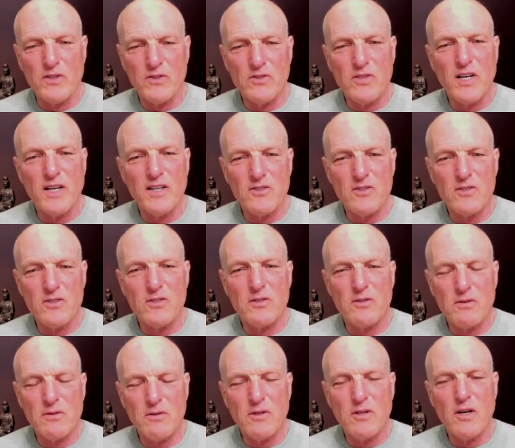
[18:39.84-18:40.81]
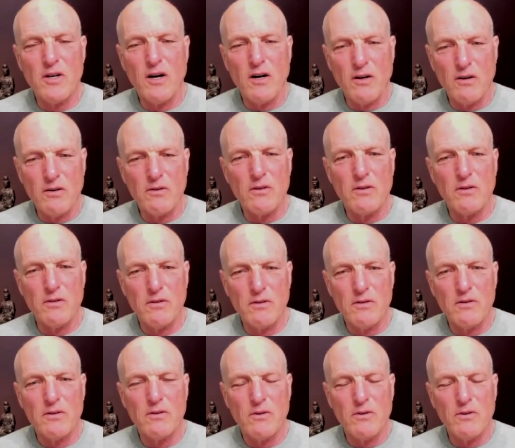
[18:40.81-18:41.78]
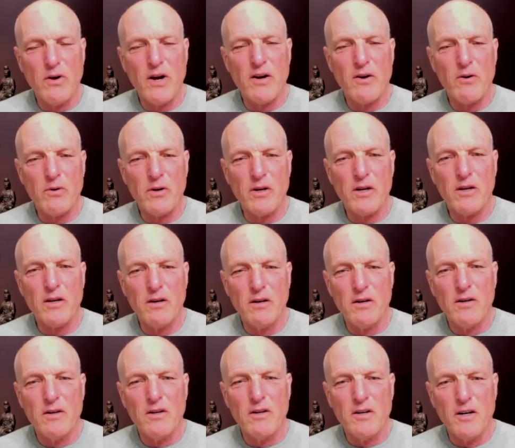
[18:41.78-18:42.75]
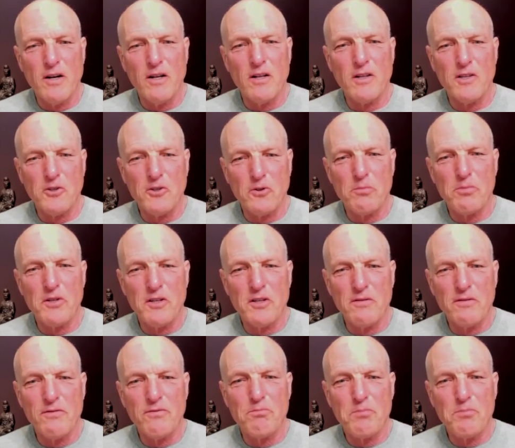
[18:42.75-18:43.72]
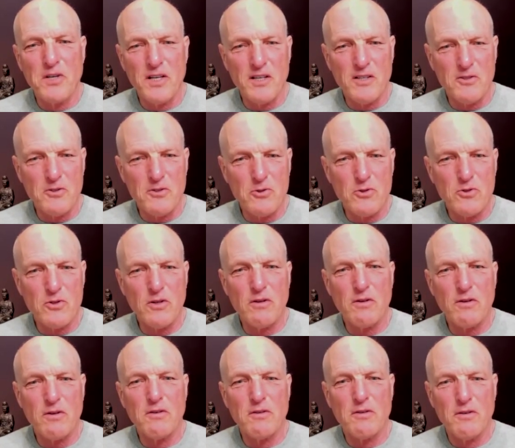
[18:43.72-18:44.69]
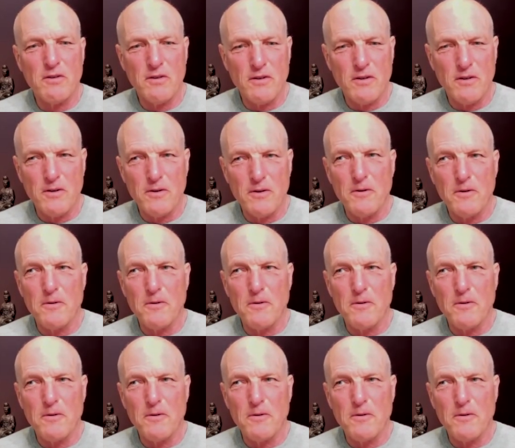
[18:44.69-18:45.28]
more intense young Gregory a little bit of peace and